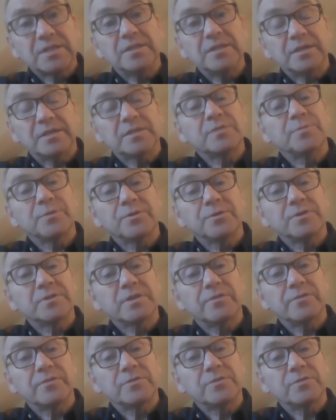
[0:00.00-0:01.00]
in the
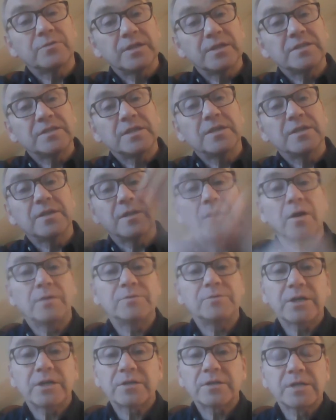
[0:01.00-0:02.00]
experience of a transcending
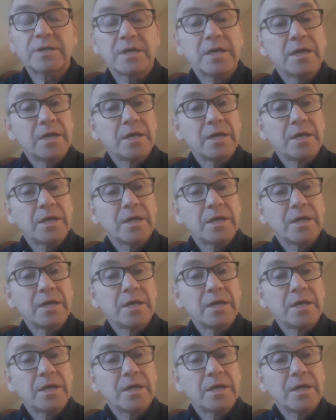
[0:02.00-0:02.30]
object,